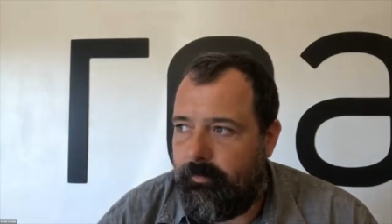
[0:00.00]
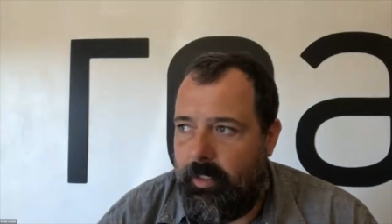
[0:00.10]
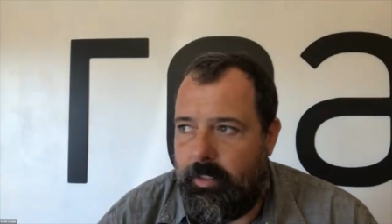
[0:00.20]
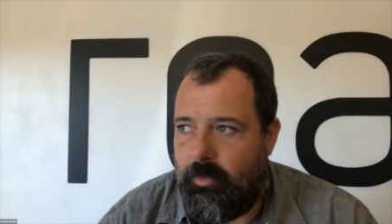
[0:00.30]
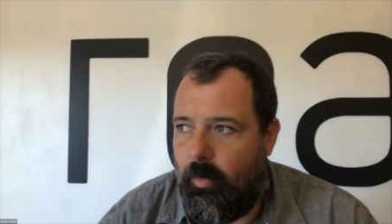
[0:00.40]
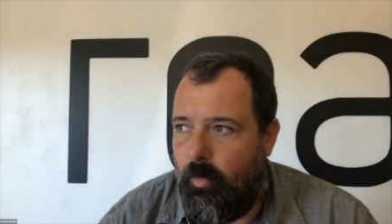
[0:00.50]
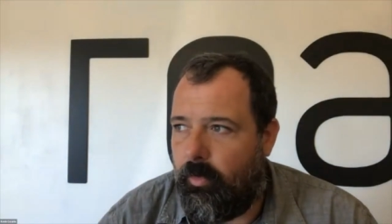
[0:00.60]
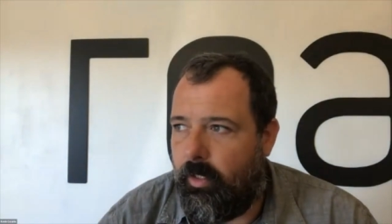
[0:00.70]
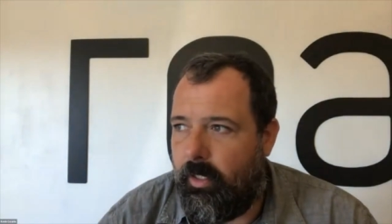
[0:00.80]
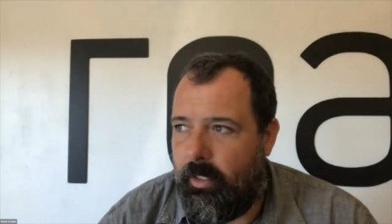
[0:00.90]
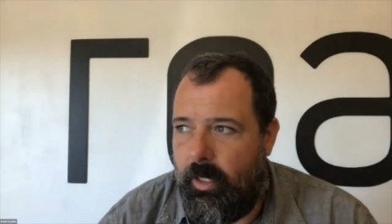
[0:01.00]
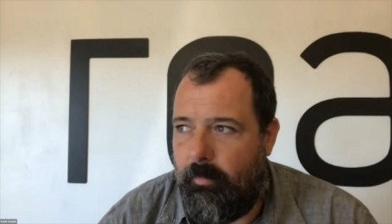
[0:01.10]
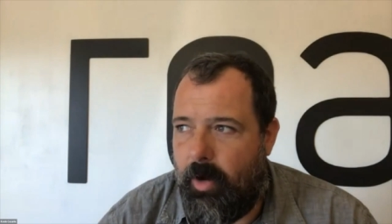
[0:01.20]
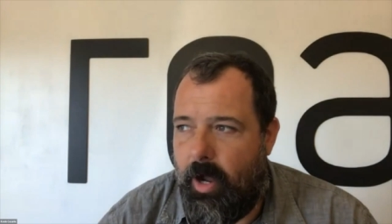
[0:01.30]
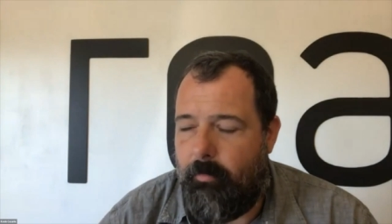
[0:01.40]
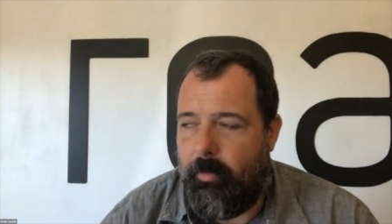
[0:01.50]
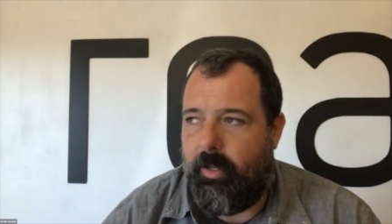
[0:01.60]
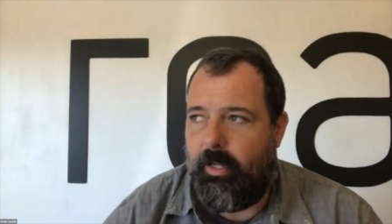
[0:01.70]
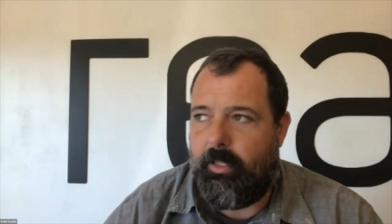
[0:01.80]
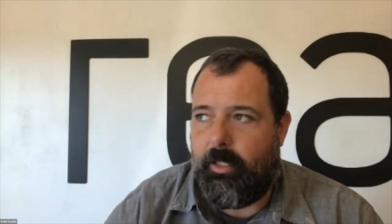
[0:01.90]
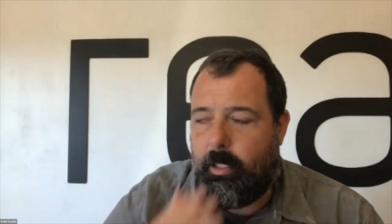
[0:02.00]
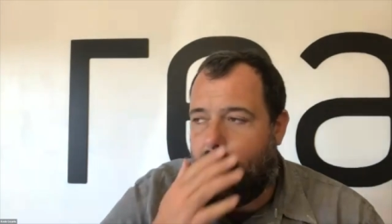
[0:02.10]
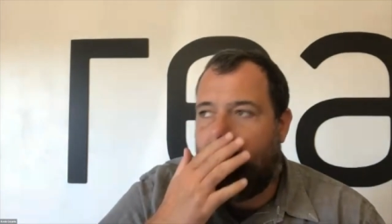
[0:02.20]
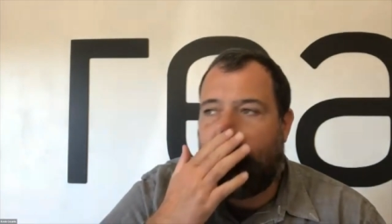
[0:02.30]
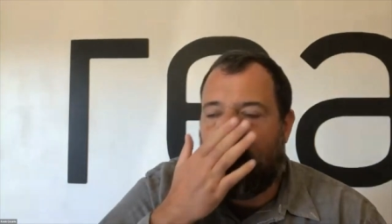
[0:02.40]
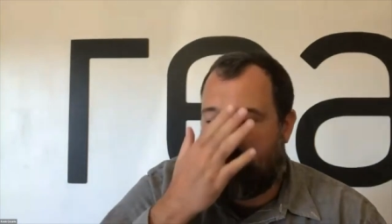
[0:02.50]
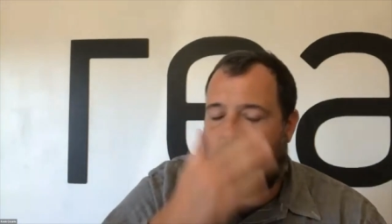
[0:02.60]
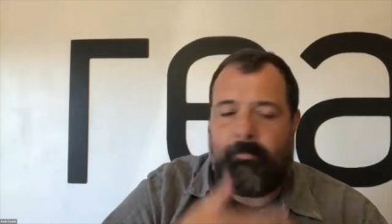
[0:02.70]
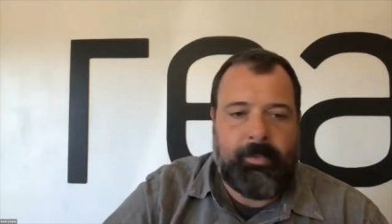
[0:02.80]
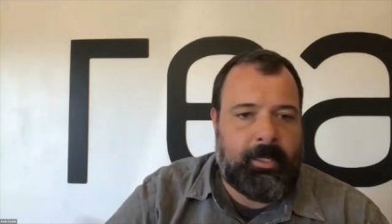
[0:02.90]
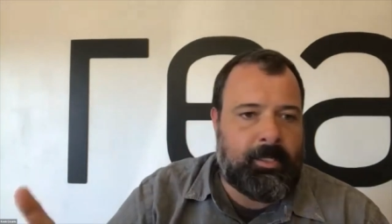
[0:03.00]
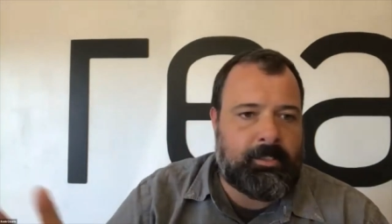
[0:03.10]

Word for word: is holding a property and they're claim or something,